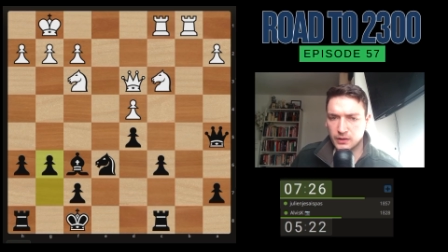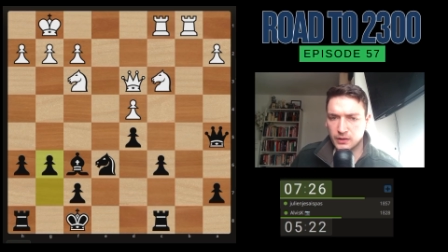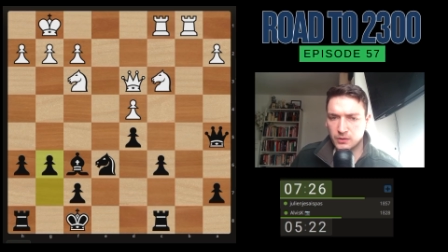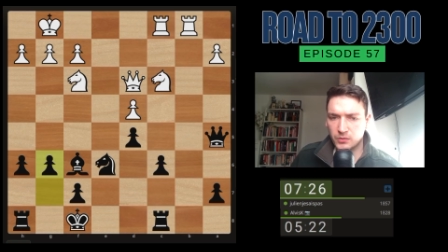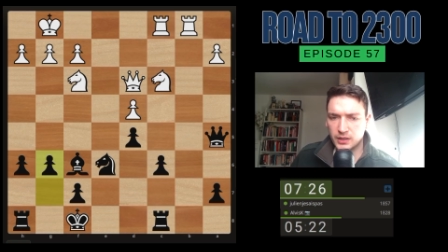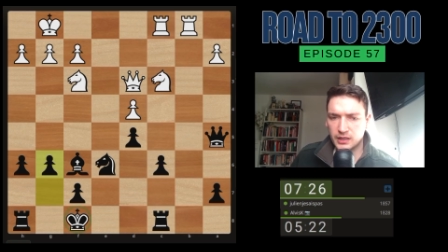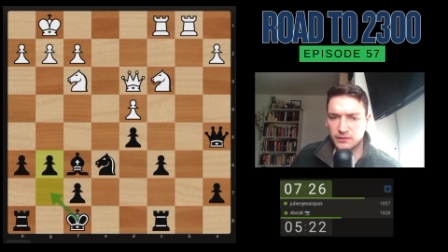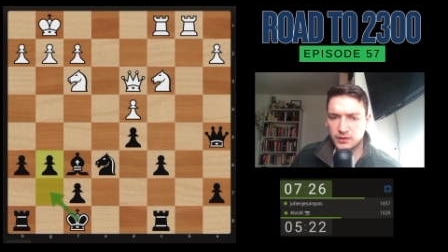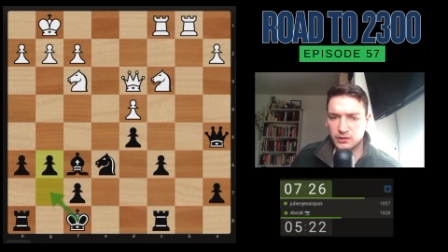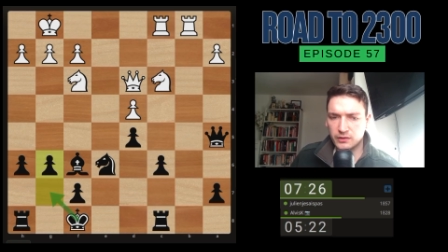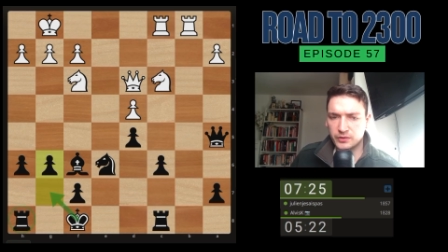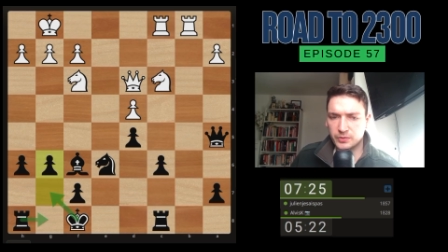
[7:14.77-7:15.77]
I'm going to give a
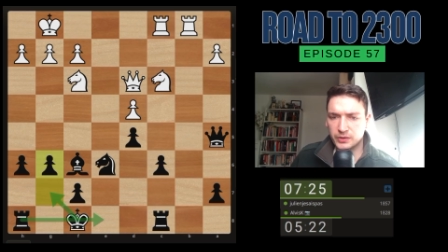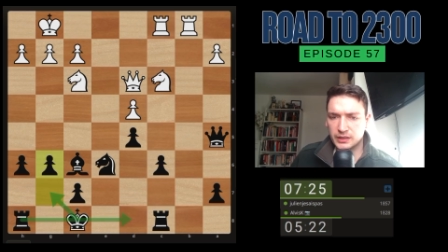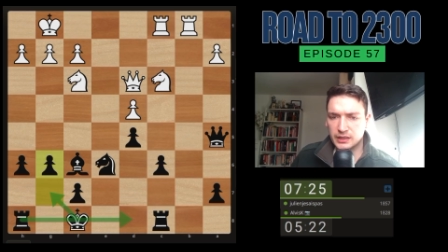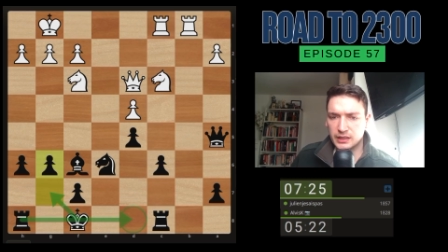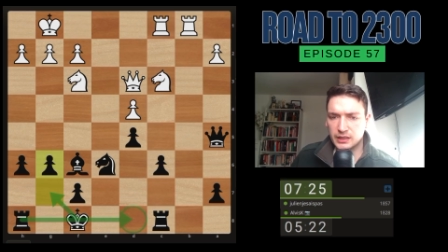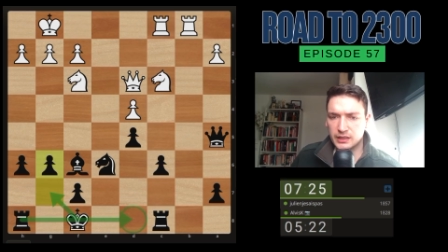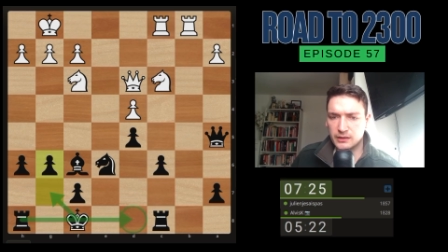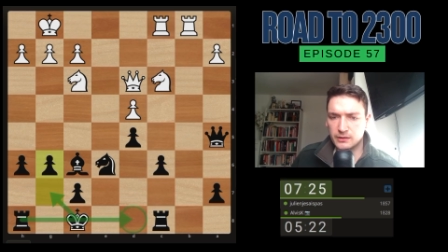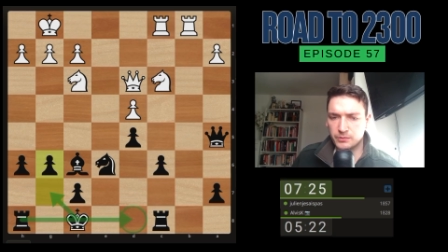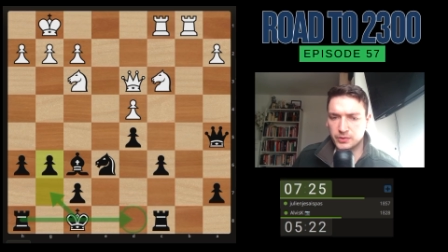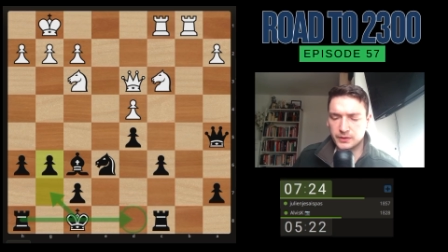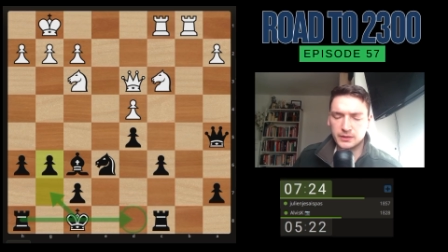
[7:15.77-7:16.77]
luft, put the king here
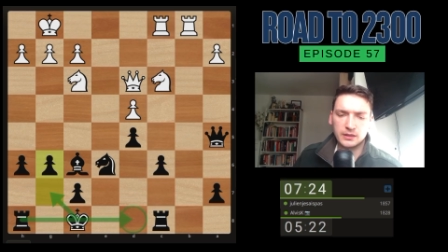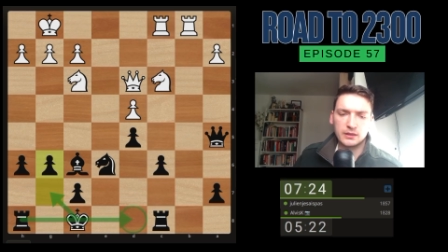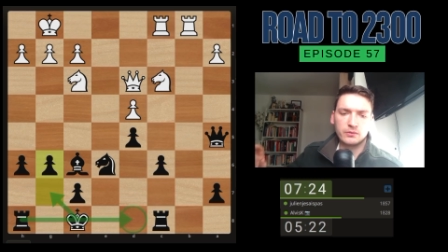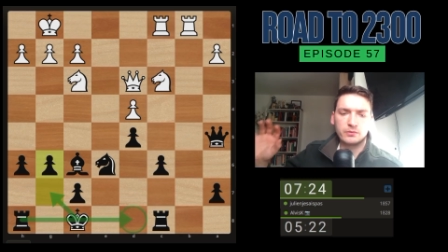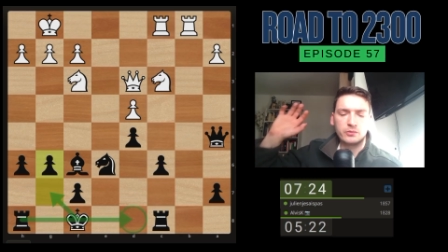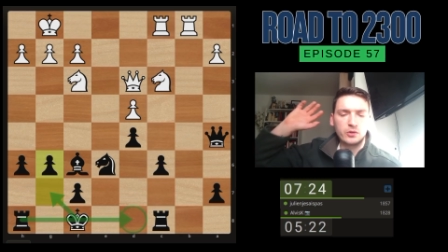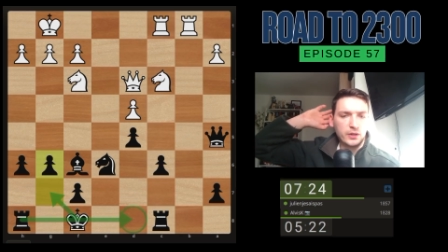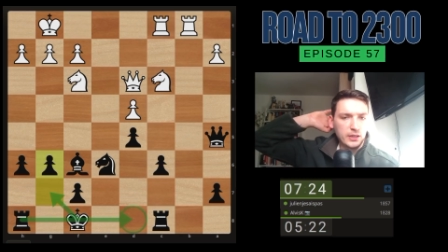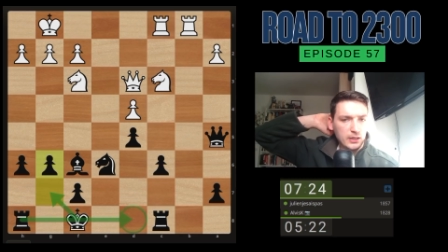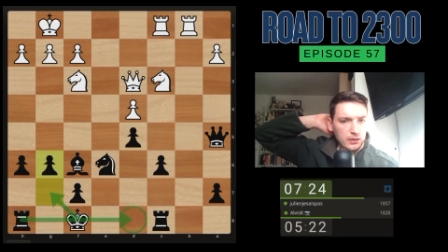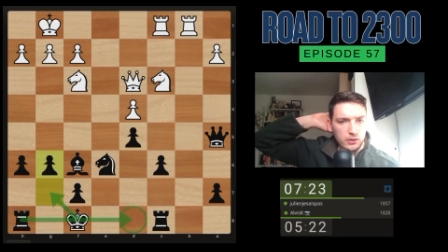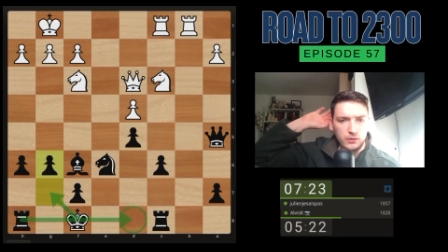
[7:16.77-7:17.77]
and put the rook
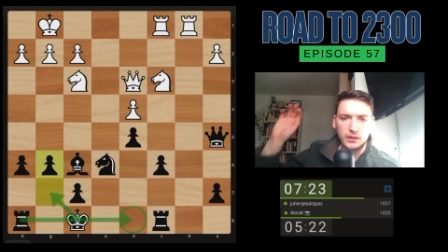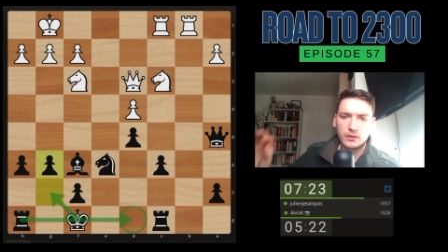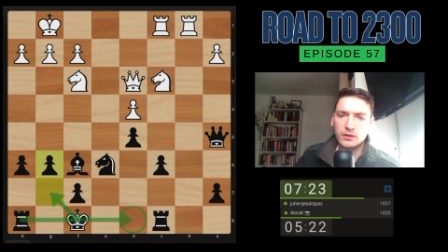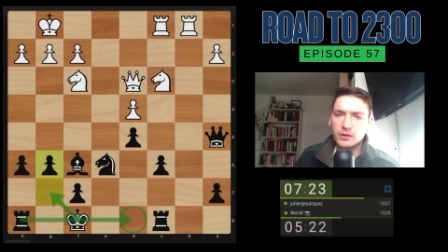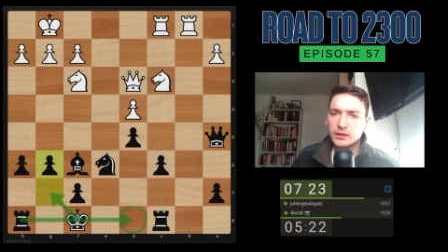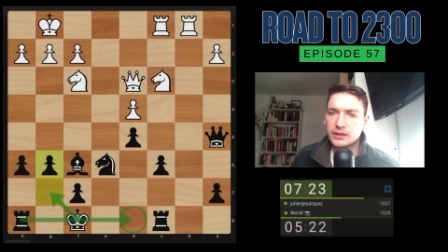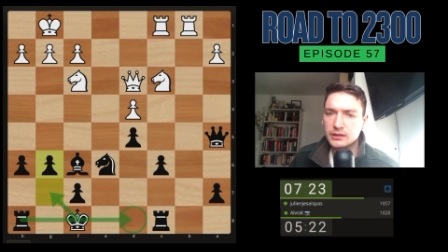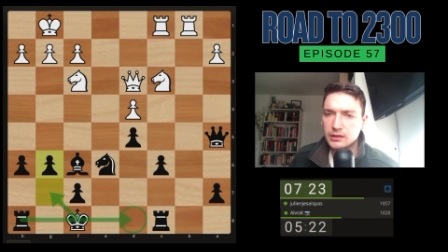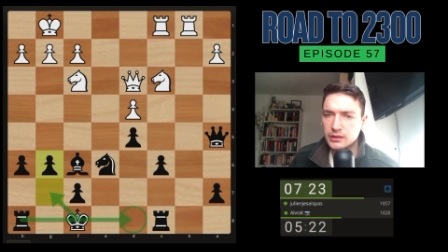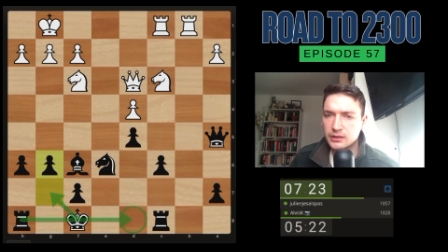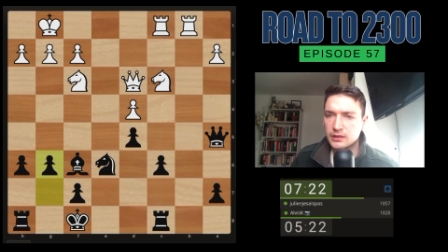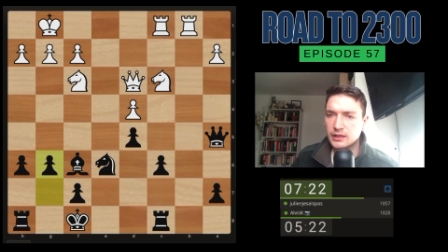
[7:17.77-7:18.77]
here. No, I don't know.
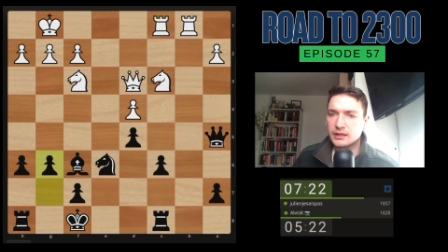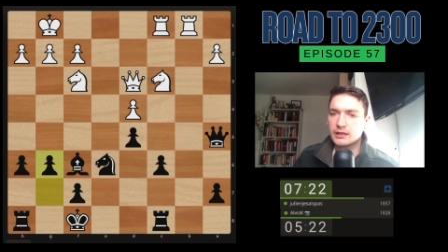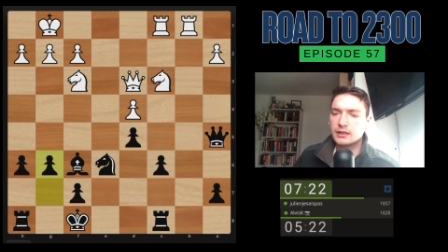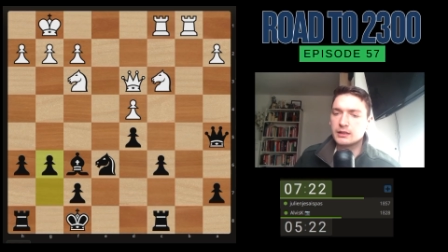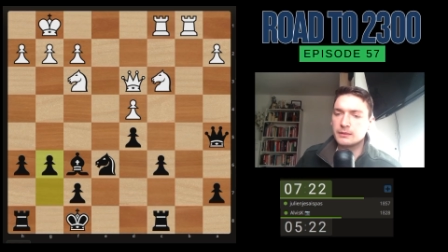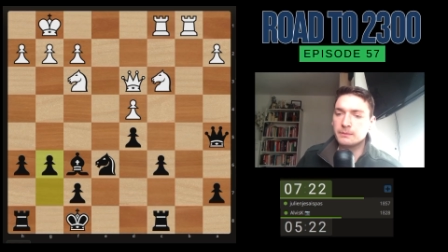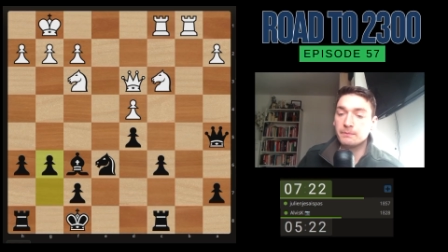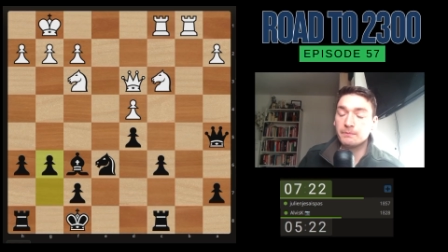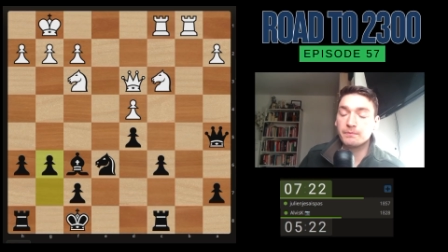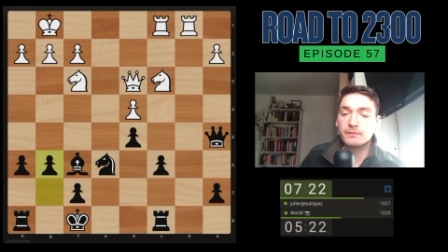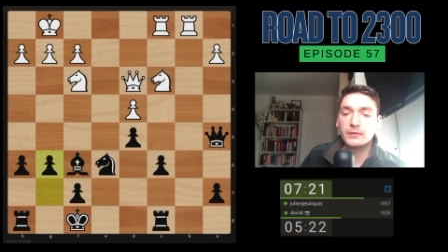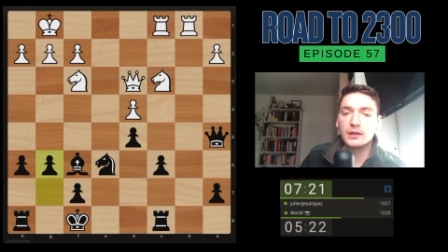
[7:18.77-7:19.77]
There's like...
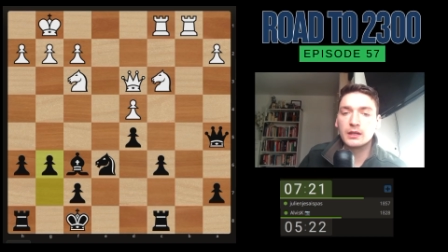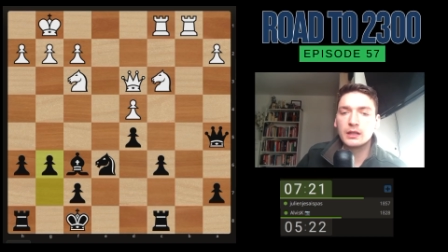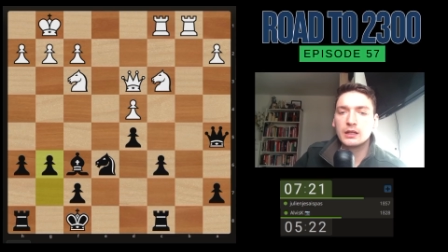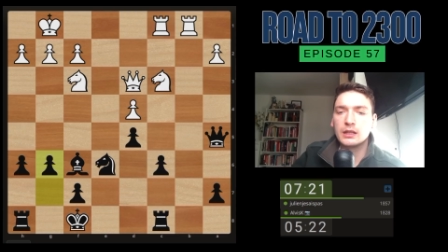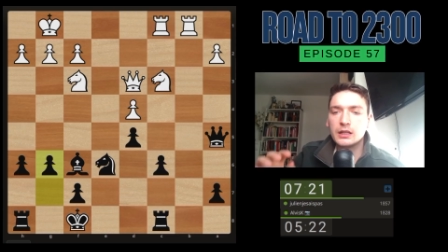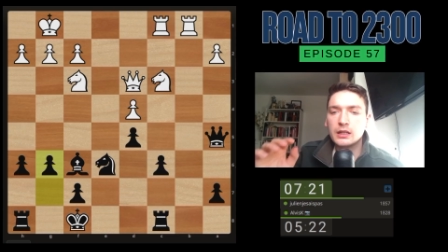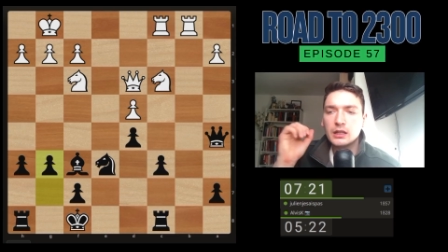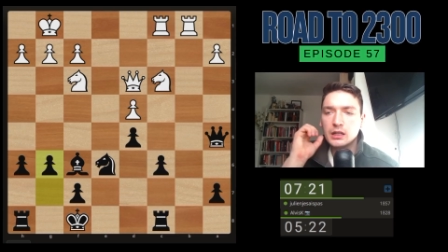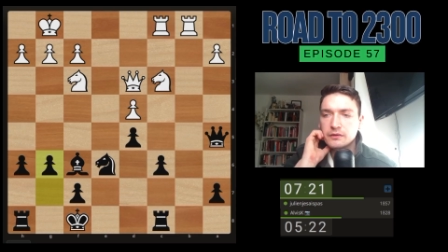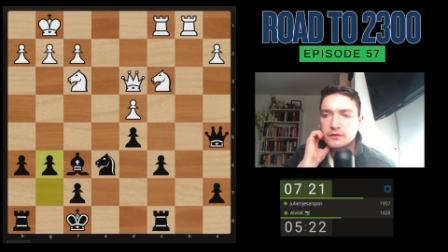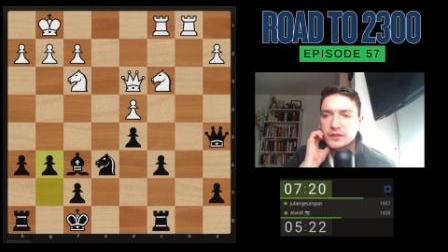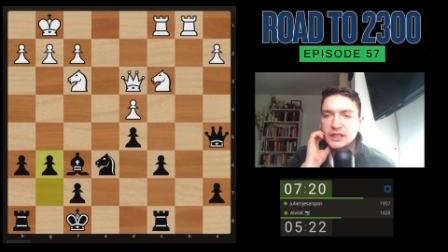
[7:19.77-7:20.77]
I
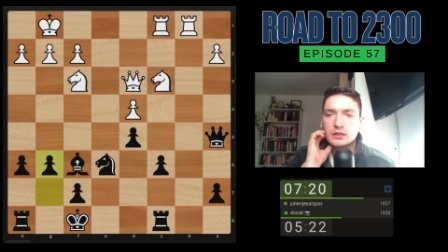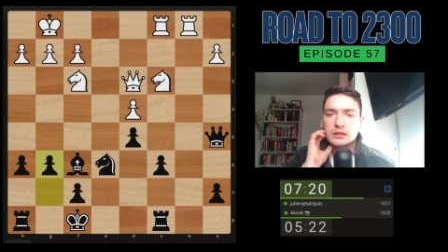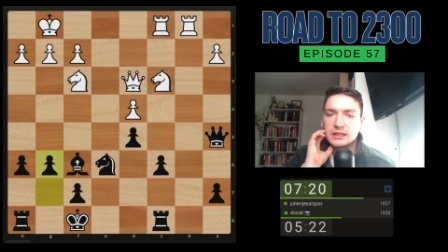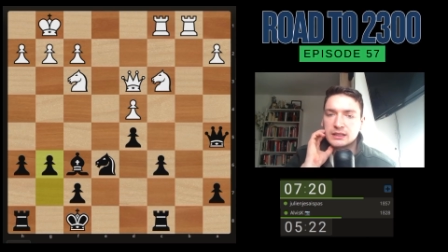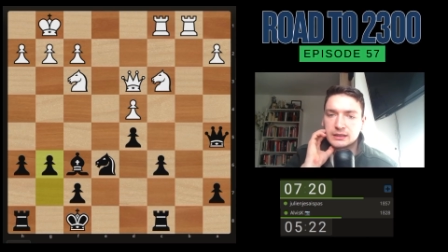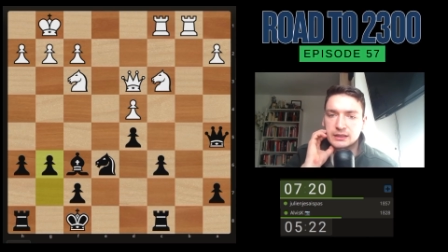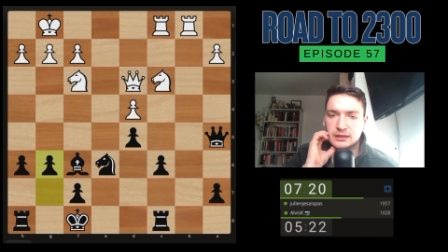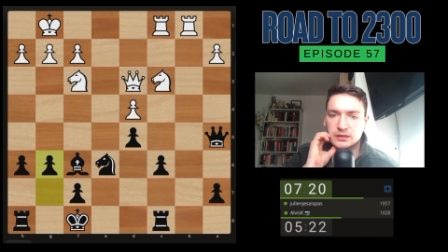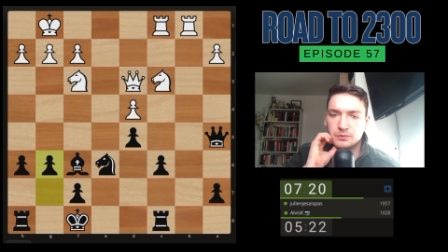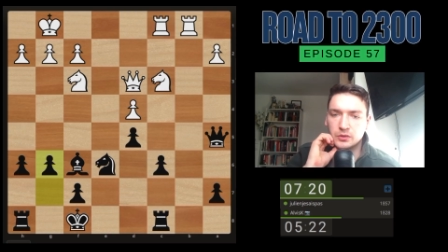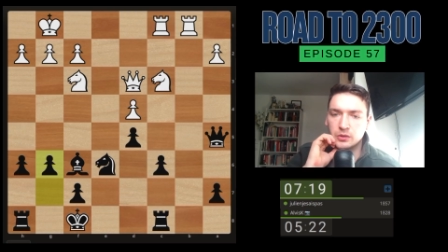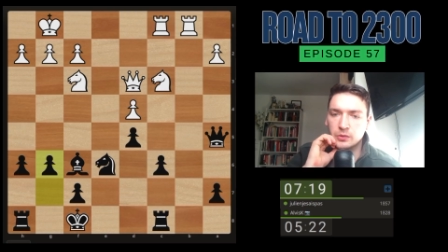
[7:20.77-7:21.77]
feel tactics
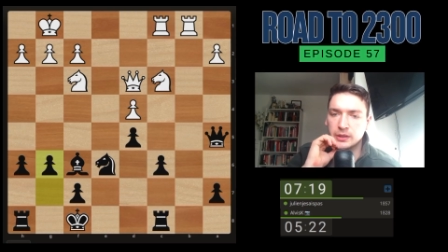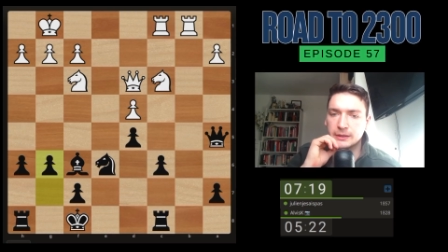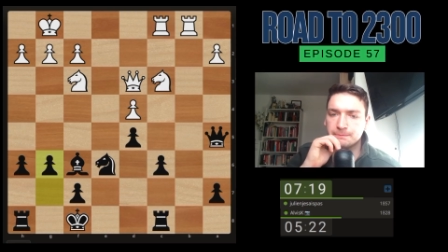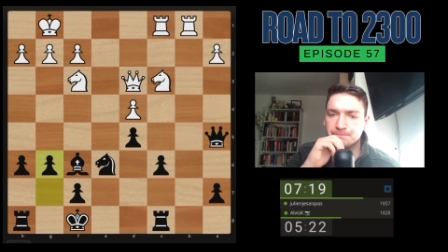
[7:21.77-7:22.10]
brewing.